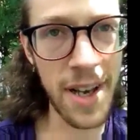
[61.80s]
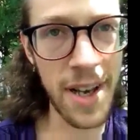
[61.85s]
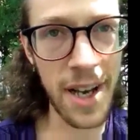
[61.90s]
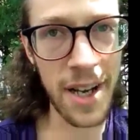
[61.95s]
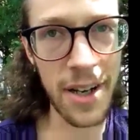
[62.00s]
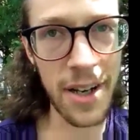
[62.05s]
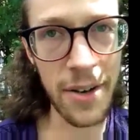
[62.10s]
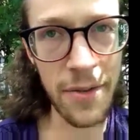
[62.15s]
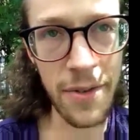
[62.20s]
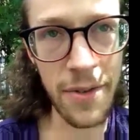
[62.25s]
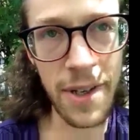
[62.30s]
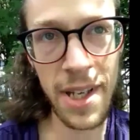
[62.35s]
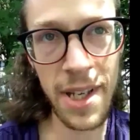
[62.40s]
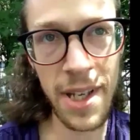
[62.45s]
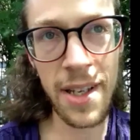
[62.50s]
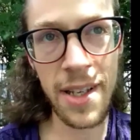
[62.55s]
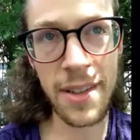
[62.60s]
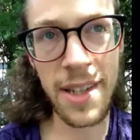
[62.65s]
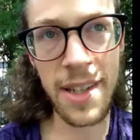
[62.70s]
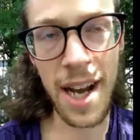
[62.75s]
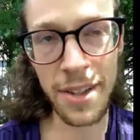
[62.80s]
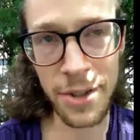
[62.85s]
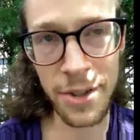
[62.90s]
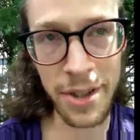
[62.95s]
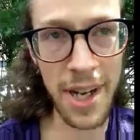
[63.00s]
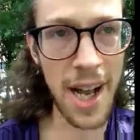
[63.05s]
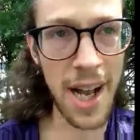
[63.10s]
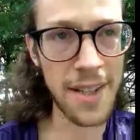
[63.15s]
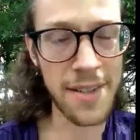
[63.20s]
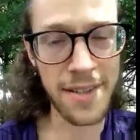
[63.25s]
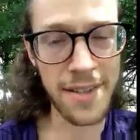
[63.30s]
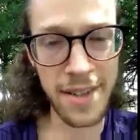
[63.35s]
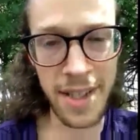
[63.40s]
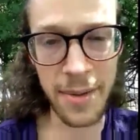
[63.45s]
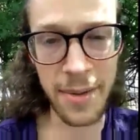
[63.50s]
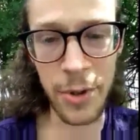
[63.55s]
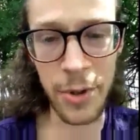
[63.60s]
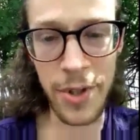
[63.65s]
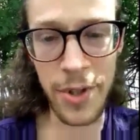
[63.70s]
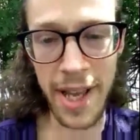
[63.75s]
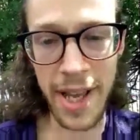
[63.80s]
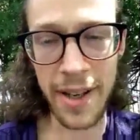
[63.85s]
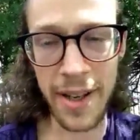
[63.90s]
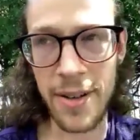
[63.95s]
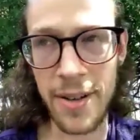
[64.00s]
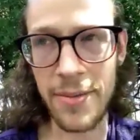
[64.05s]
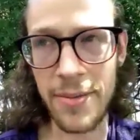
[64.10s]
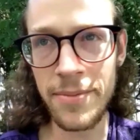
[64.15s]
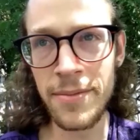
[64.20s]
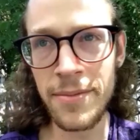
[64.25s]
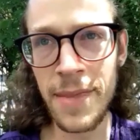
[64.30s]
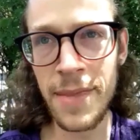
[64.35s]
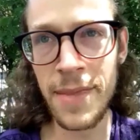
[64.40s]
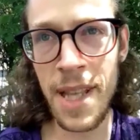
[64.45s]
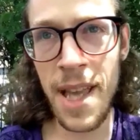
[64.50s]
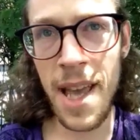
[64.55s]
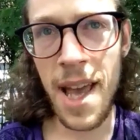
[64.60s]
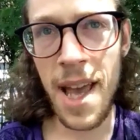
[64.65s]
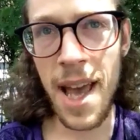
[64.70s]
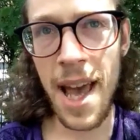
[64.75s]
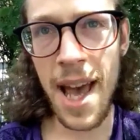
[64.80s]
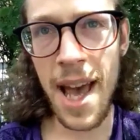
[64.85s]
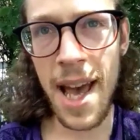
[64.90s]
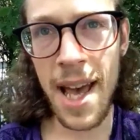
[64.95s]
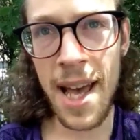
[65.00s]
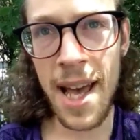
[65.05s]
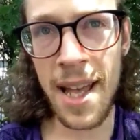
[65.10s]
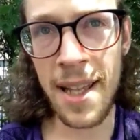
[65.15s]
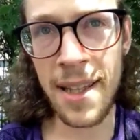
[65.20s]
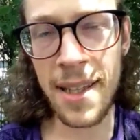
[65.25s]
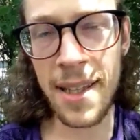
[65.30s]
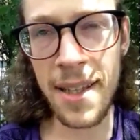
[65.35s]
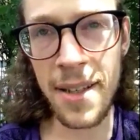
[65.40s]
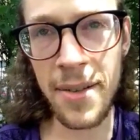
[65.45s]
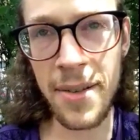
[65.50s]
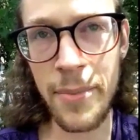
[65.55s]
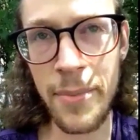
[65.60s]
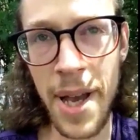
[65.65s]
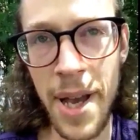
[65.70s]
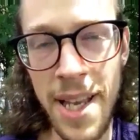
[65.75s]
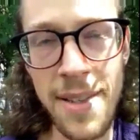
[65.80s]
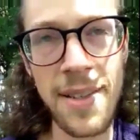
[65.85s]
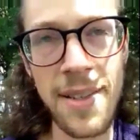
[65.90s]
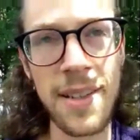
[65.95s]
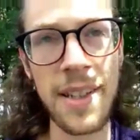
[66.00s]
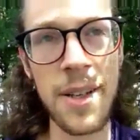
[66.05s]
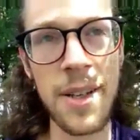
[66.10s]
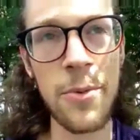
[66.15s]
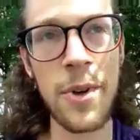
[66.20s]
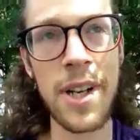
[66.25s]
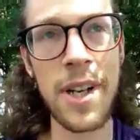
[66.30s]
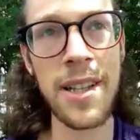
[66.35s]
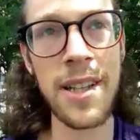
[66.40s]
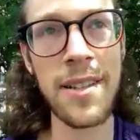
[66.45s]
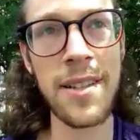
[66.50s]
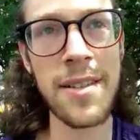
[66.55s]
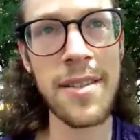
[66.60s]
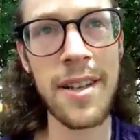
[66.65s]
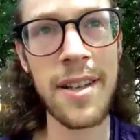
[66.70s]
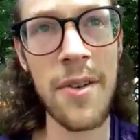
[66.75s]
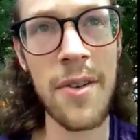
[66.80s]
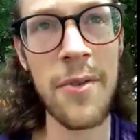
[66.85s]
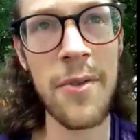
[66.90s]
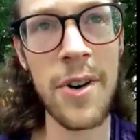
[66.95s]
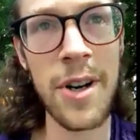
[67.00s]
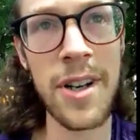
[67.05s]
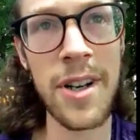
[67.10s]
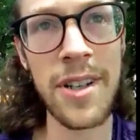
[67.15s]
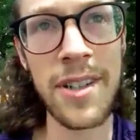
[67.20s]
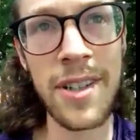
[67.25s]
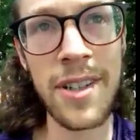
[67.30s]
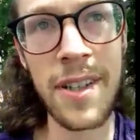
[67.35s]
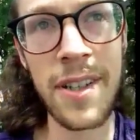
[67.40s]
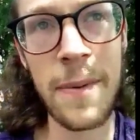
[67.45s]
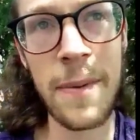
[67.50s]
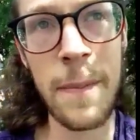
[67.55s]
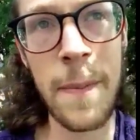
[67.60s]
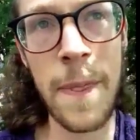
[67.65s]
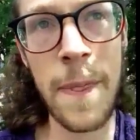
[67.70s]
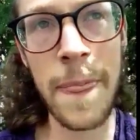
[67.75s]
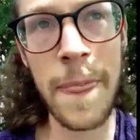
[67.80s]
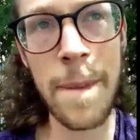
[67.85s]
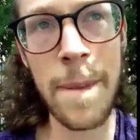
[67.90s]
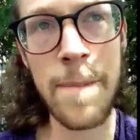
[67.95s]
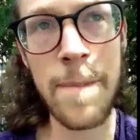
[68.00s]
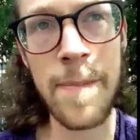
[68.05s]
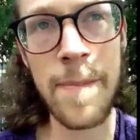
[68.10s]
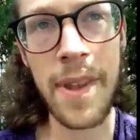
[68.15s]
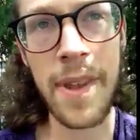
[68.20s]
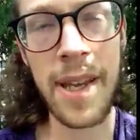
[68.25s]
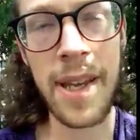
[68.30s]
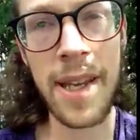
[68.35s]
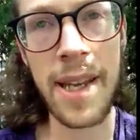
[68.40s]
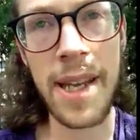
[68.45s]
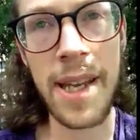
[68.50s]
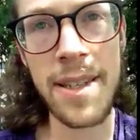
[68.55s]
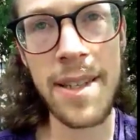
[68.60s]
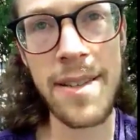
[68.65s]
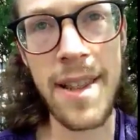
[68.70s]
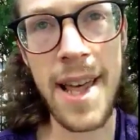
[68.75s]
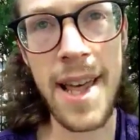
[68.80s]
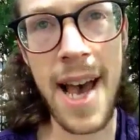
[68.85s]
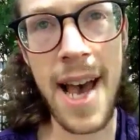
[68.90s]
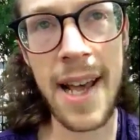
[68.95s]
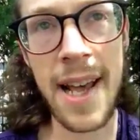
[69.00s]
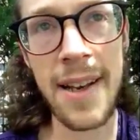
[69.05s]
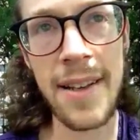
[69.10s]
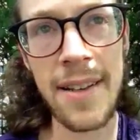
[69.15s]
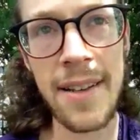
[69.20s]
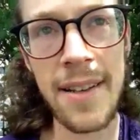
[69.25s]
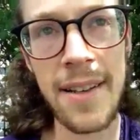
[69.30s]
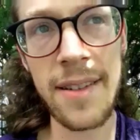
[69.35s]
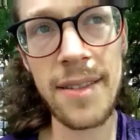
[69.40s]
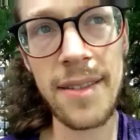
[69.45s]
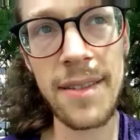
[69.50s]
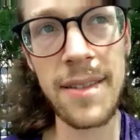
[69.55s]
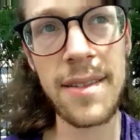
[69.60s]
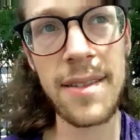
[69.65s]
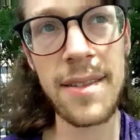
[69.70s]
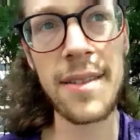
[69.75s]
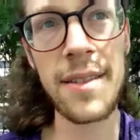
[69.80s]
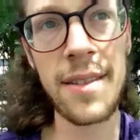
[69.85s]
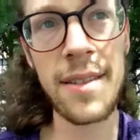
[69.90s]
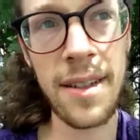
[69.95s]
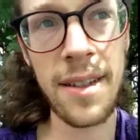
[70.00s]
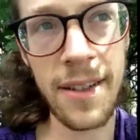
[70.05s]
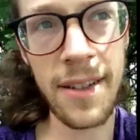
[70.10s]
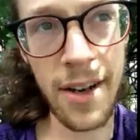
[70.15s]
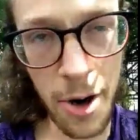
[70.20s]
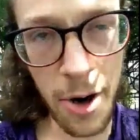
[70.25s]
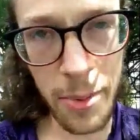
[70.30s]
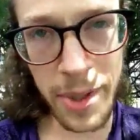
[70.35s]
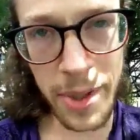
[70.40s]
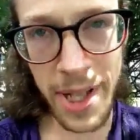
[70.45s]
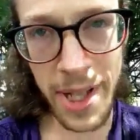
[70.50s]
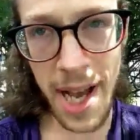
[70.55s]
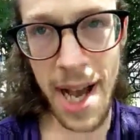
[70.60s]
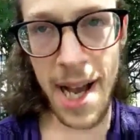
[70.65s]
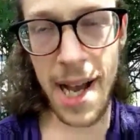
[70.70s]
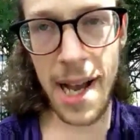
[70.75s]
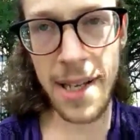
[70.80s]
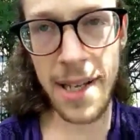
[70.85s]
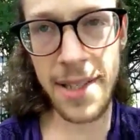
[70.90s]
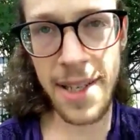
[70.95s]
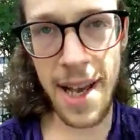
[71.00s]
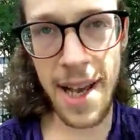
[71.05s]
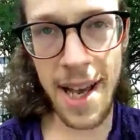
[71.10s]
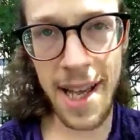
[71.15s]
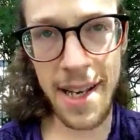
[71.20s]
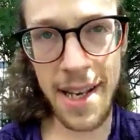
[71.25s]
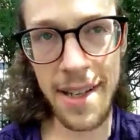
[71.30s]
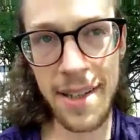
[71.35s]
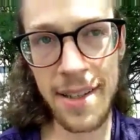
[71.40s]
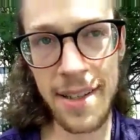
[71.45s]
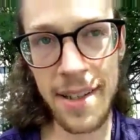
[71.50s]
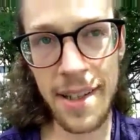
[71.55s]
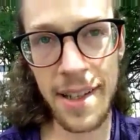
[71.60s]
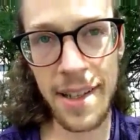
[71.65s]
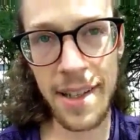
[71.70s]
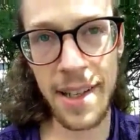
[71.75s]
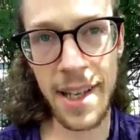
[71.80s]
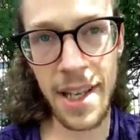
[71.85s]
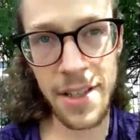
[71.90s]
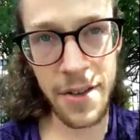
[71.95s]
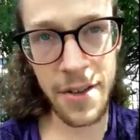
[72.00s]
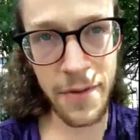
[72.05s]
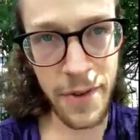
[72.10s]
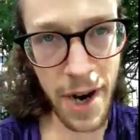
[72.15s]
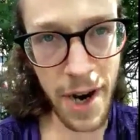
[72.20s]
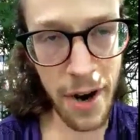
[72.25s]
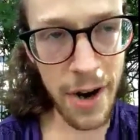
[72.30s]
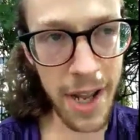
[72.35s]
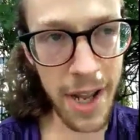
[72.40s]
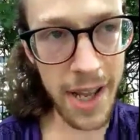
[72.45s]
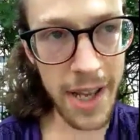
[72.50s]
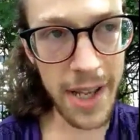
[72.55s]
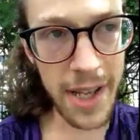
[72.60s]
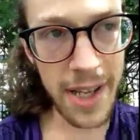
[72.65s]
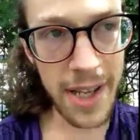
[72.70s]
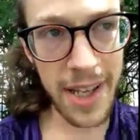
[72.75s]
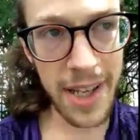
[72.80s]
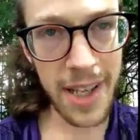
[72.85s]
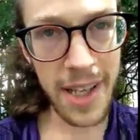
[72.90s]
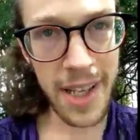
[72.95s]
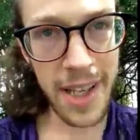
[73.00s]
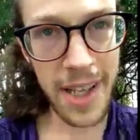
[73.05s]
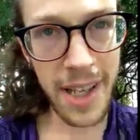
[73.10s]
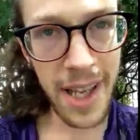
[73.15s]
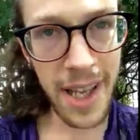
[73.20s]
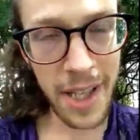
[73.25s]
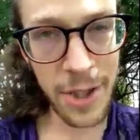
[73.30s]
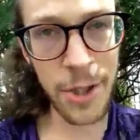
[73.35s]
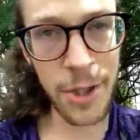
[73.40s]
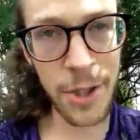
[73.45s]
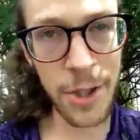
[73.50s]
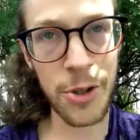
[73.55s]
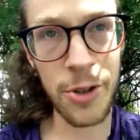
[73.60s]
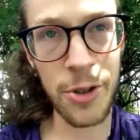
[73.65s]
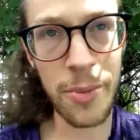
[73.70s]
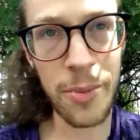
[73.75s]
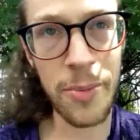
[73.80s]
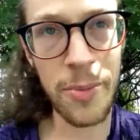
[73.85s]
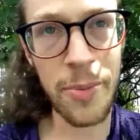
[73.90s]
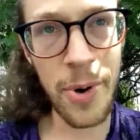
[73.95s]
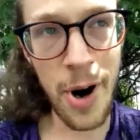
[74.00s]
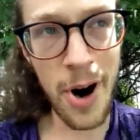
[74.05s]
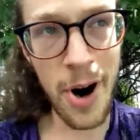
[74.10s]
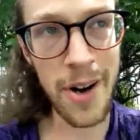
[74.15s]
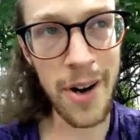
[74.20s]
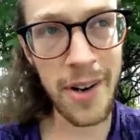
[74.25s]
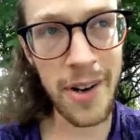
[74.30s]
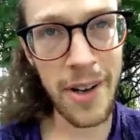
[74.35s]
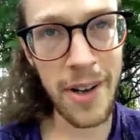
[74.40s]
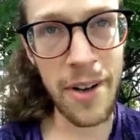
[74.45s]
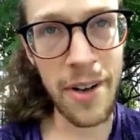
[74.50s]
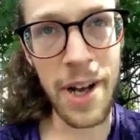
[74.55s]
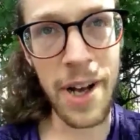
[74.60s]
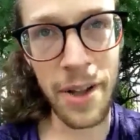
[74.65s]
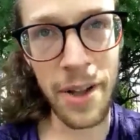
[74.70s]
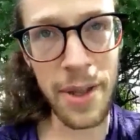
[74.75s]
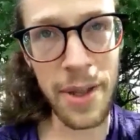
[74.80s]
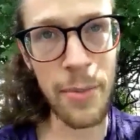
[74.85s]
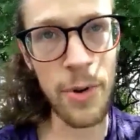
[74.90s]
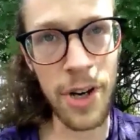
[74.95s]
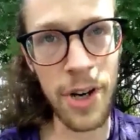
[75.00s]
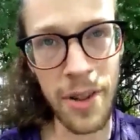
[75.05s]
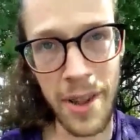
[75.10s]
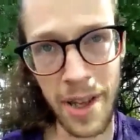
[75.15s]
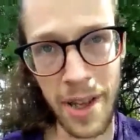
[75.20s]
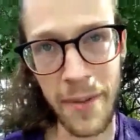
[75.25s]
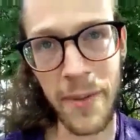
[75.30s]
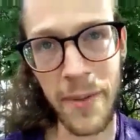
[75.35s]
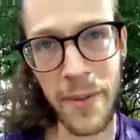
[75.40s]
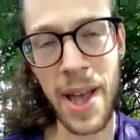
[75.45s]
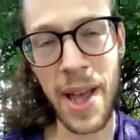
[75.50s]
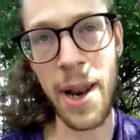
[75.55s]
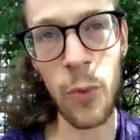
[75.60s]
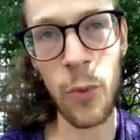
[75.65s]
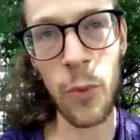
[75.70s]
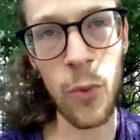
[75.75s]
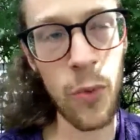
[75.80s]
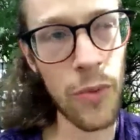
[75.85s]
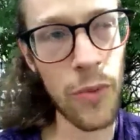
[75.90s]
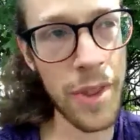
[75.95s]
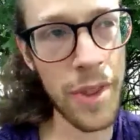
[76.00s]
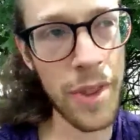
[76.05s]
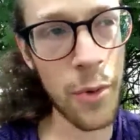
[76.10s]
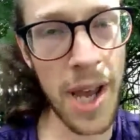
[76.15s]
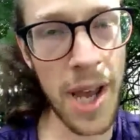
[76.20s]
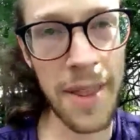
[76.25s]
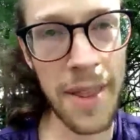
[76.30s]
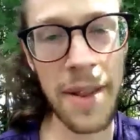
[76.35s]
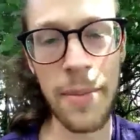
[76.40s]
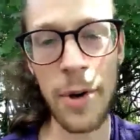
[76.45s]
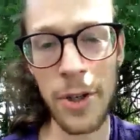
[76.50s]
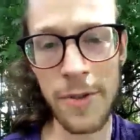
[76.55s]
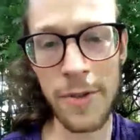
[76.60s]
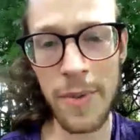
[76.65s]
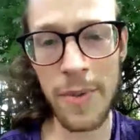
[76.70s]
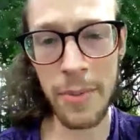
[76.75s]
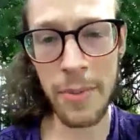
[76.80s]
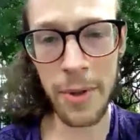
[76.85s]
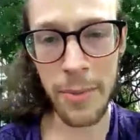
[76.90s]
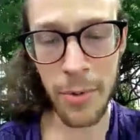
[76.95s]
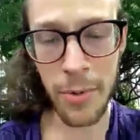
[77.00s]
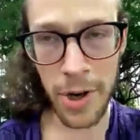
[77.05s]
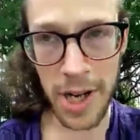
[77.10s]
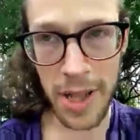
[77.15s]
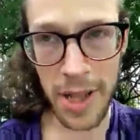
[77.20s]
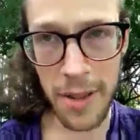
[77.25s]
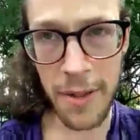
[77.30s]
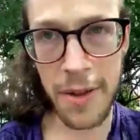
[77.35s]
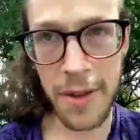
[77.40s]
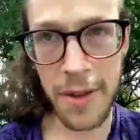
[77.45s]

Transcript: of Dr. Consultation Buteyko. And basically what he discovered is that carbon dioxide is a very integral part of healthy breathing. And the way that most people breathe